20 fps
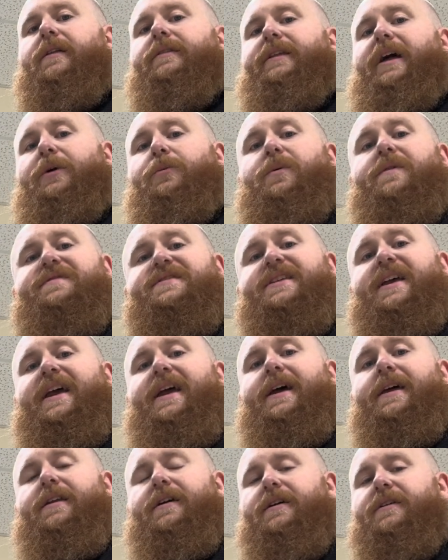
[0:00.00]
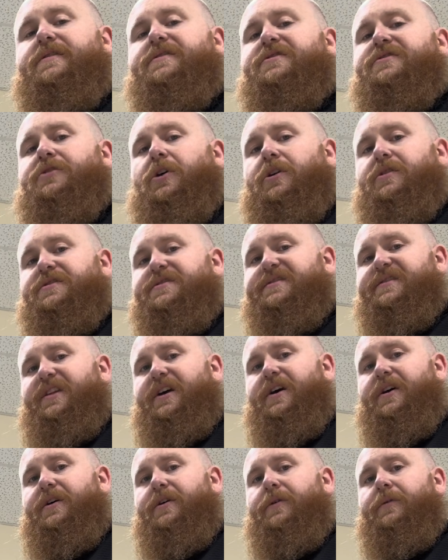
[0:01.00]
Like we've said, start
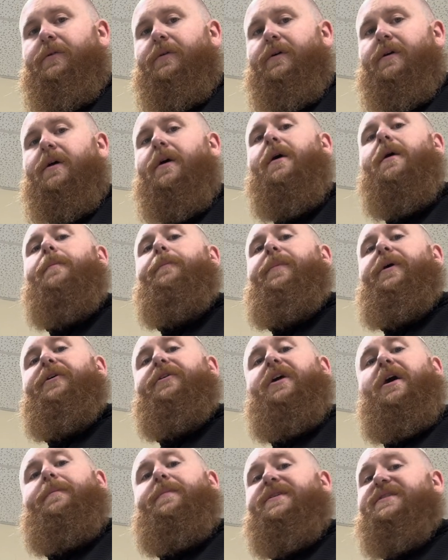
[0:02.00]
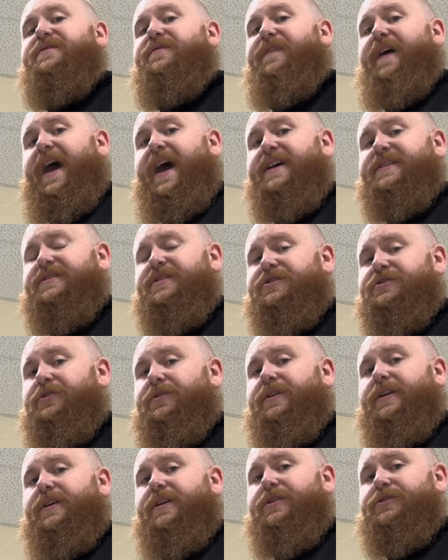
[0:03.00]
slow, build up as fast as you
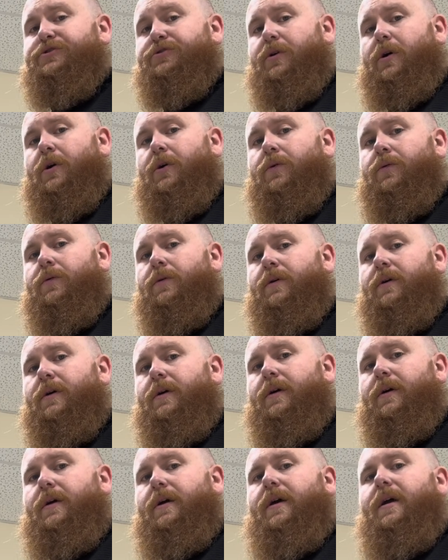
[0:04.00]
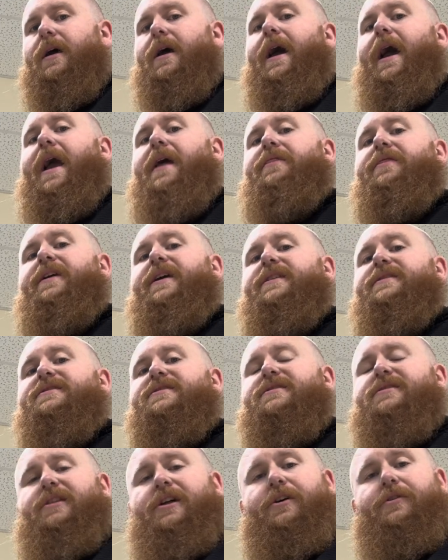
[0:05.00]
can control, and then
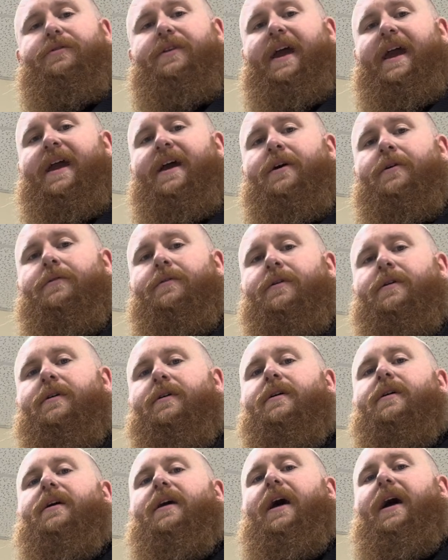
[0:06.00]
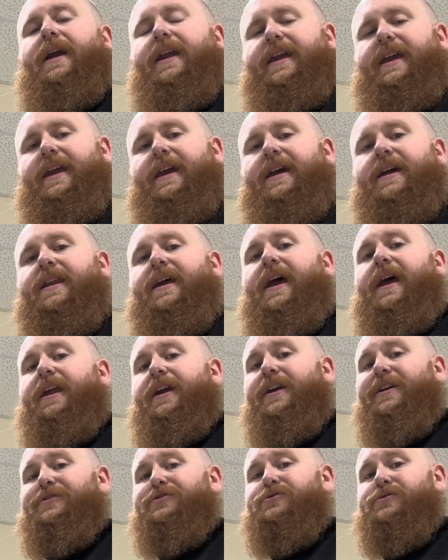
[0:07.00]
slow down again at a
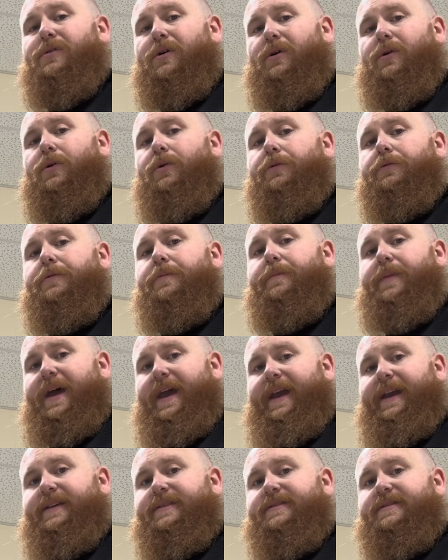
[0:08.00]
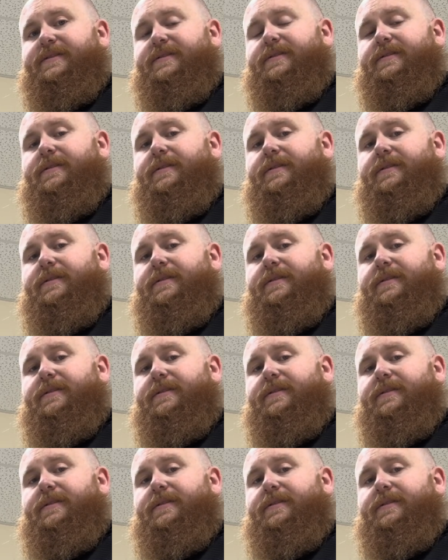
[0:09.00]
controlled pace.